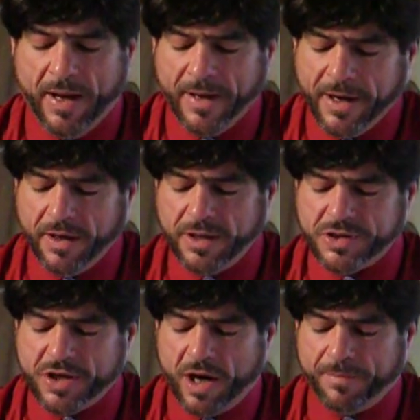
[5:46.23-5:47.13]
And Aaron
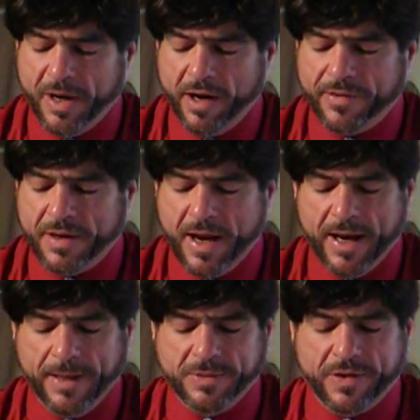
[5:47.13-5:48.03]
shall bear the
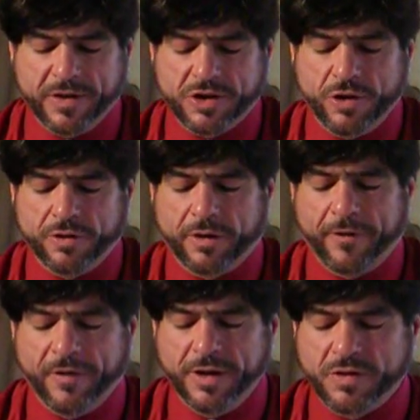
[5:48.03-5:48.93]
names of the children
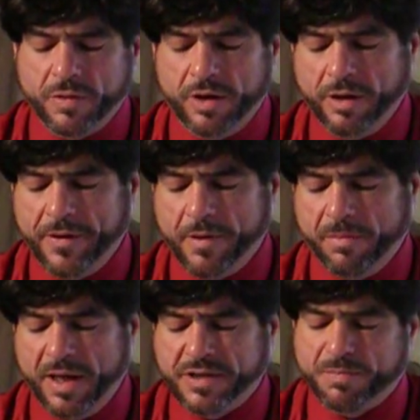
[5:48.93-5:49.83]
of Israel in the
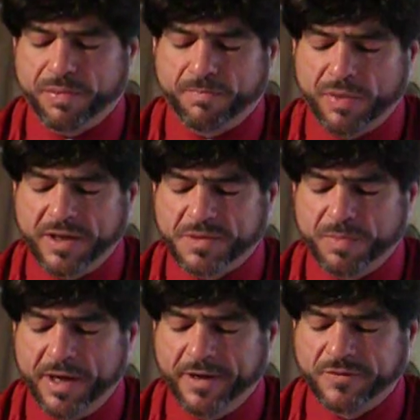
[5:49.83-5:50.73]

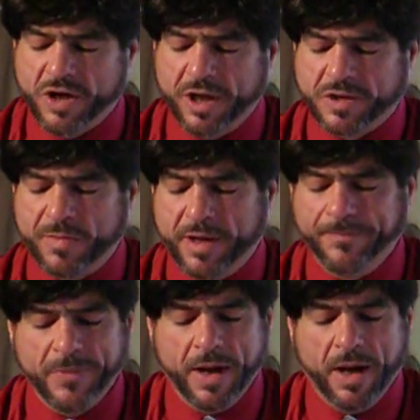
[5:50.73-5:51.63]
breastplate of judgment
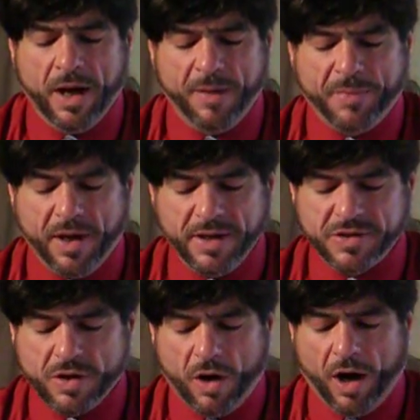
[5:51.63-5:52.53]
upon
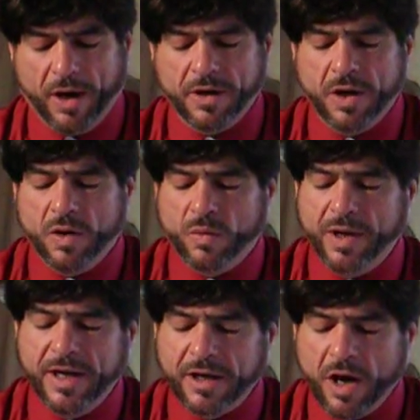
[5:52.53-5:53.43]
his heart,
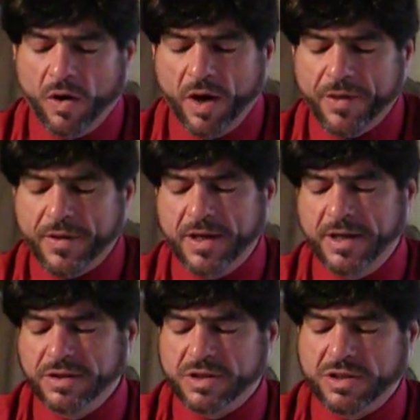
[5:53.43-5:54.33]
when he goeth
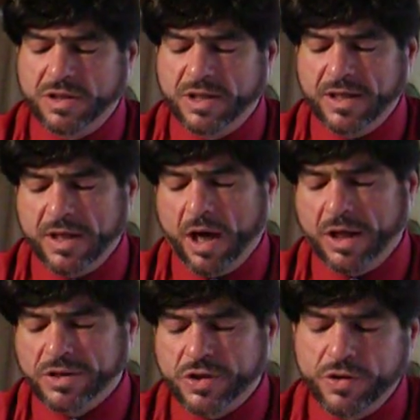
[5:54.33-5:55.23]
in
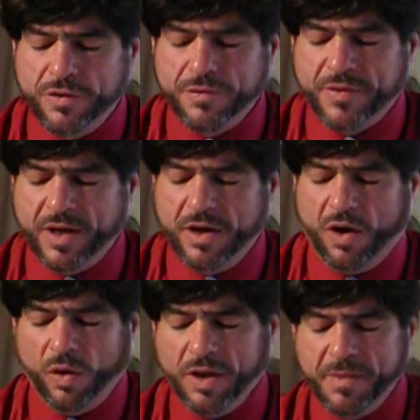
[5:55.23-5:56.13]
unto the
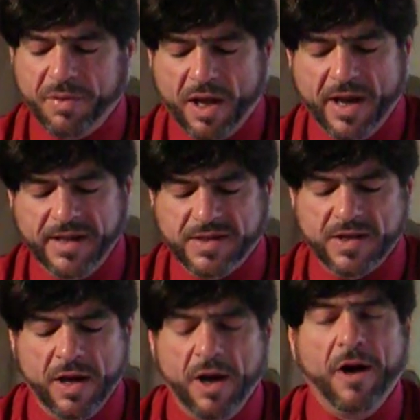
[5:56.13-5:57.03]
holy place
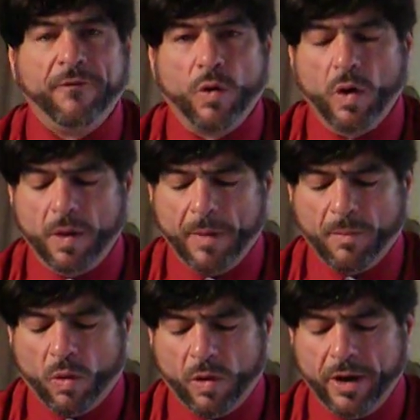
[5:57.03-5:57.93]
for a
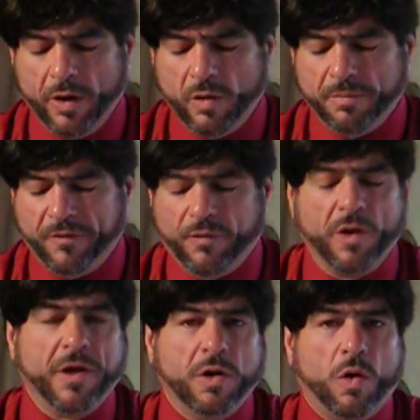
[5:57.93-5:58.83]
memorial
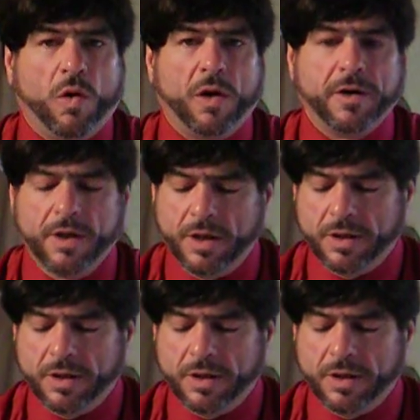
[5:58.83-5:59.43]
before the Lord